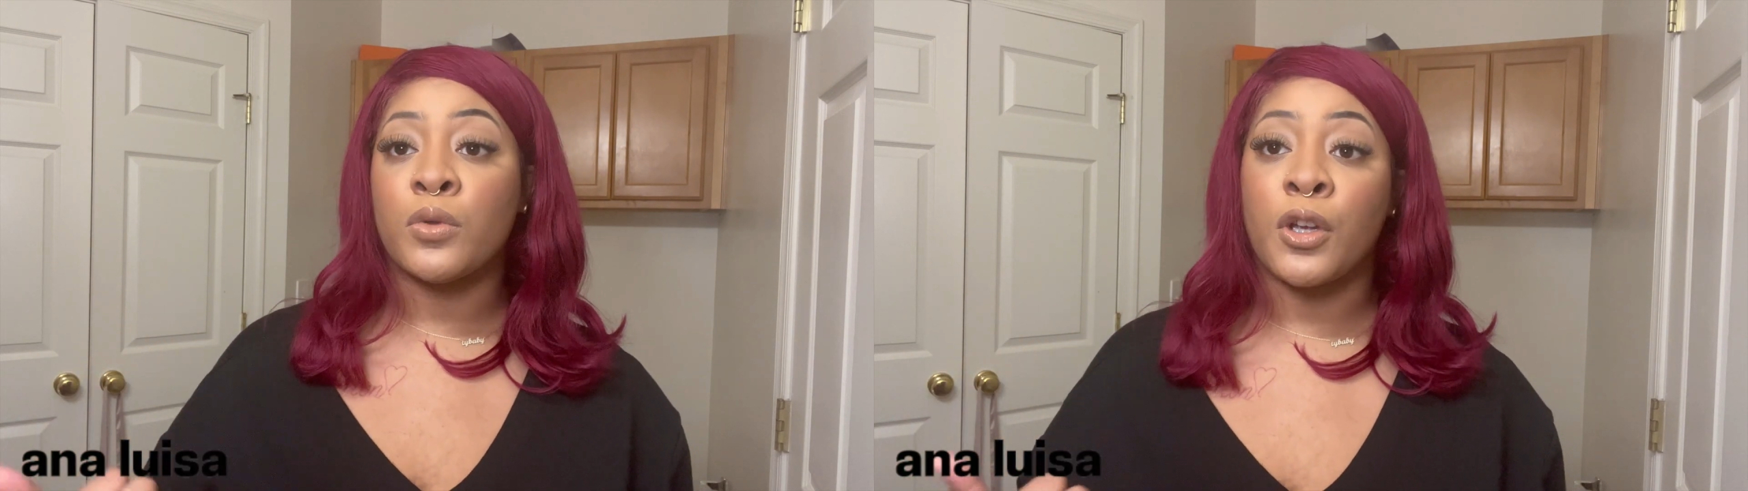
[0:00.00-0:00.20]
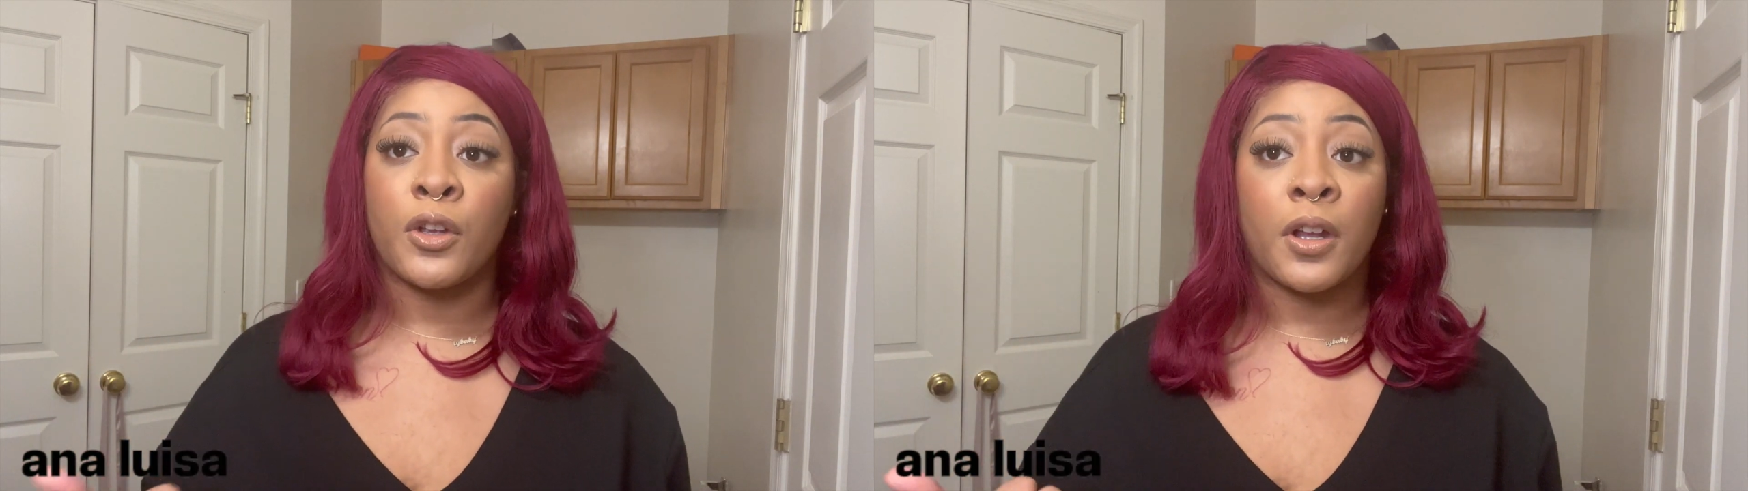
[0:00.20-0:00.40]

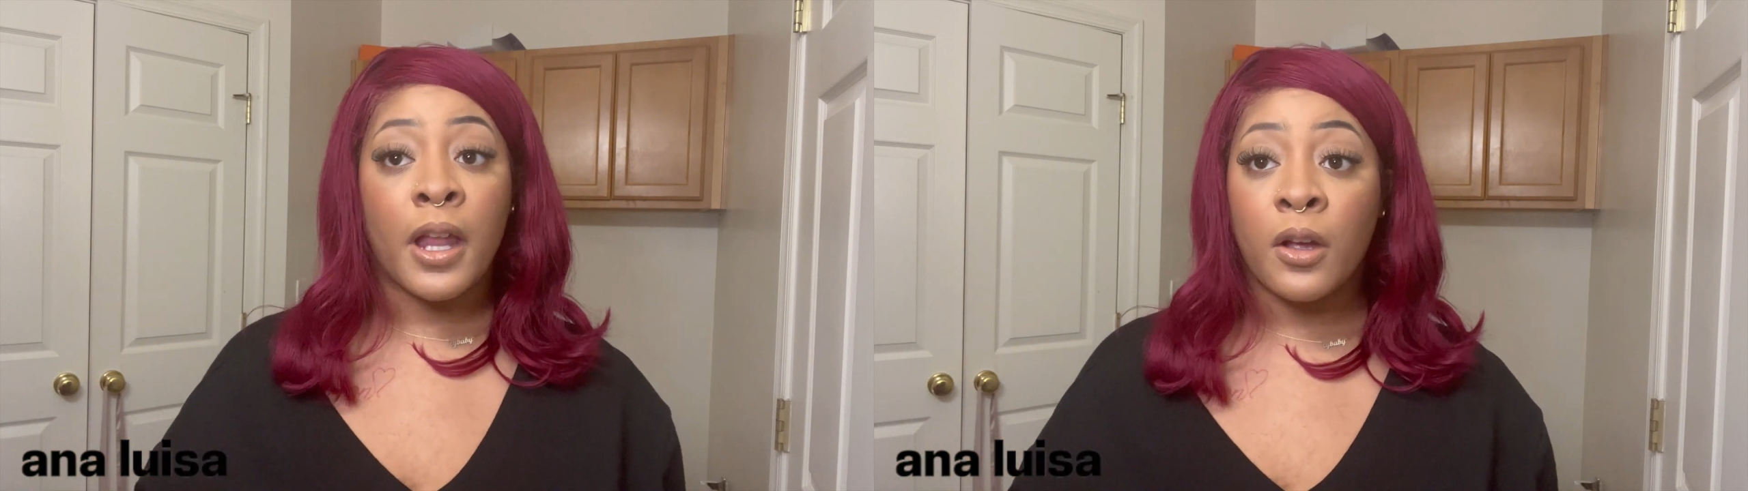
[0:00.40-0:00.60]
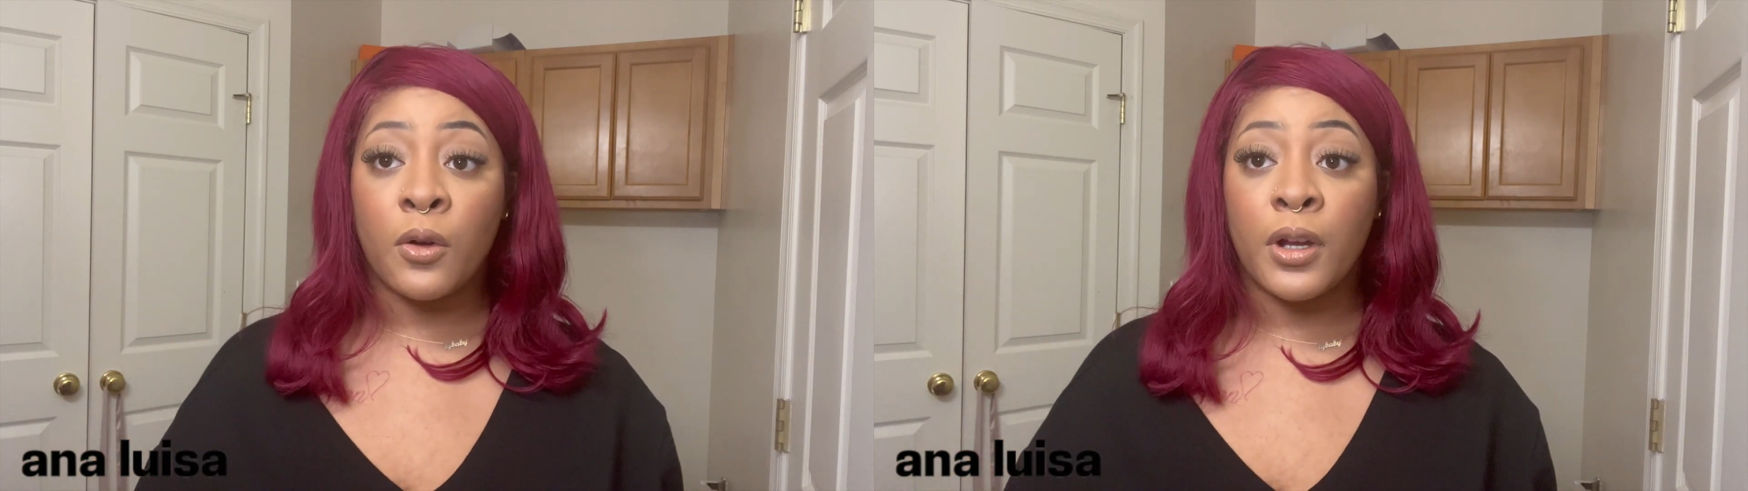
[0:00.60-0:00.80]
turn your
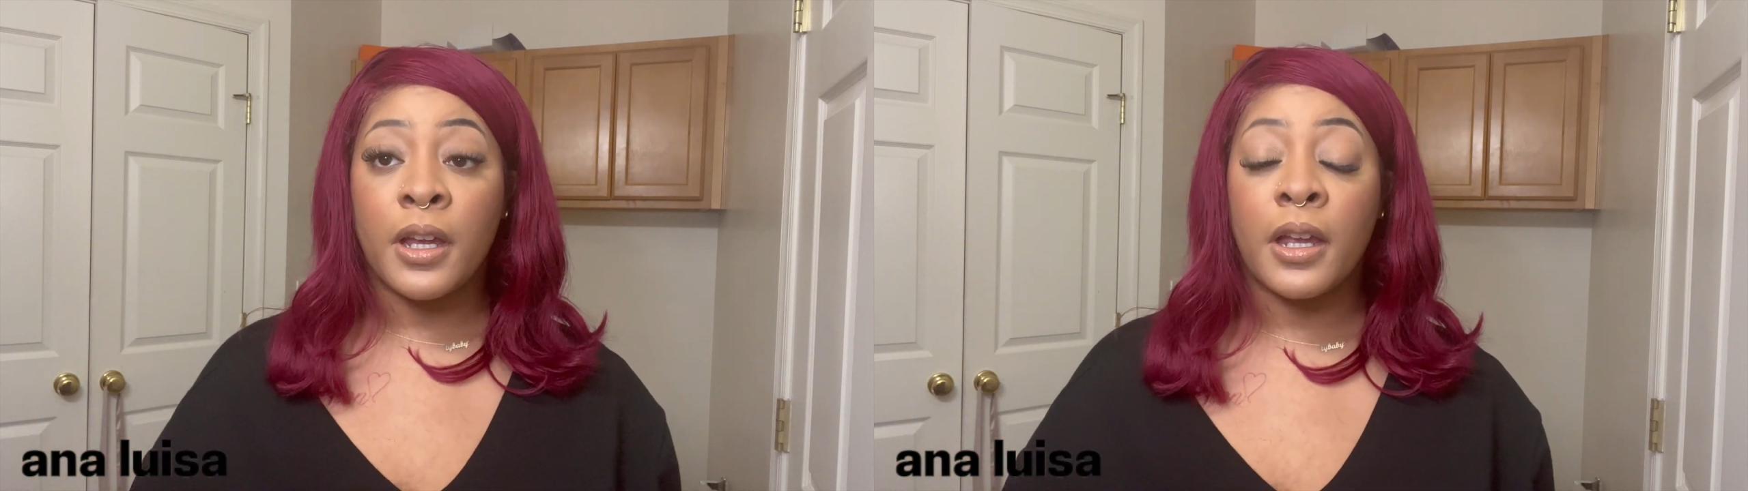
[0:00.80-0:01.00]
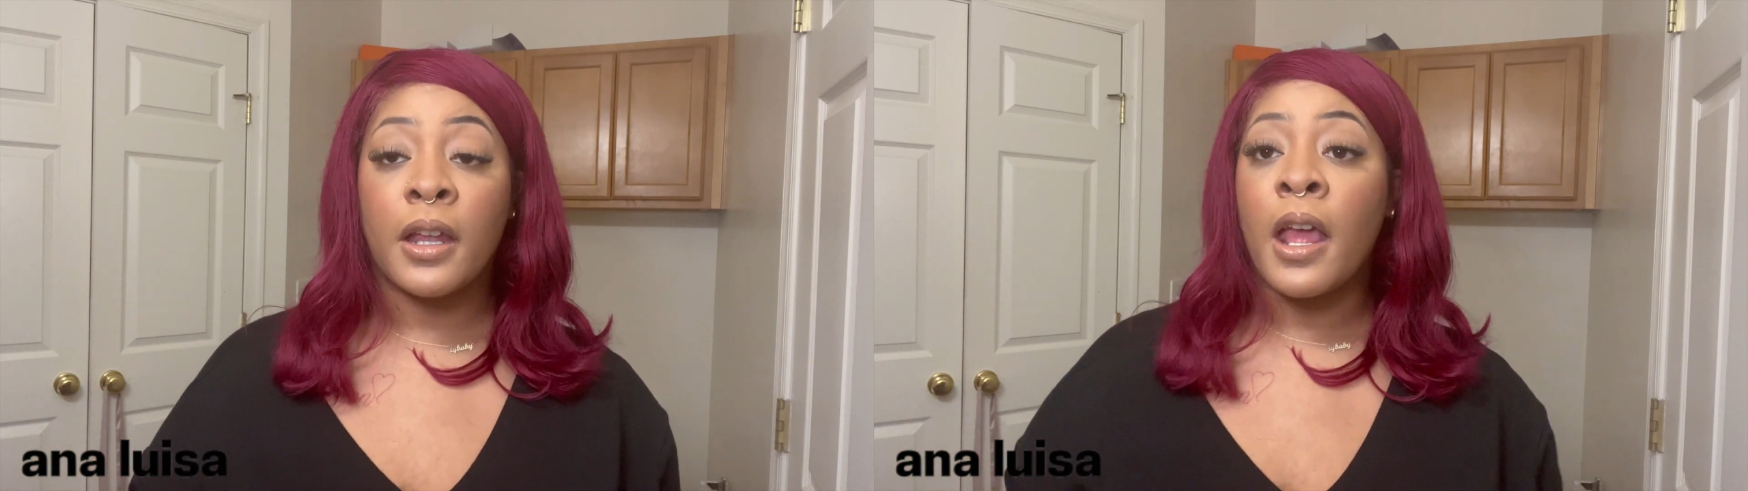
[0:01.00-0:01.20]
neck
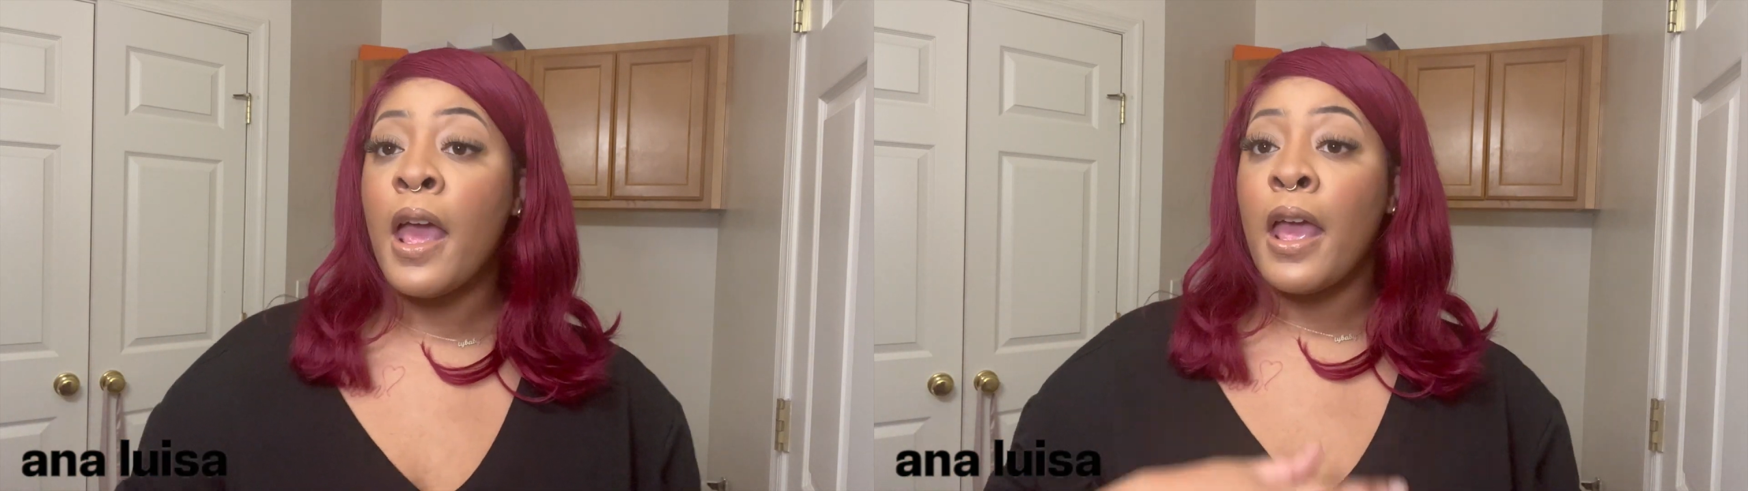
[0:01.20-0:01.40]
green,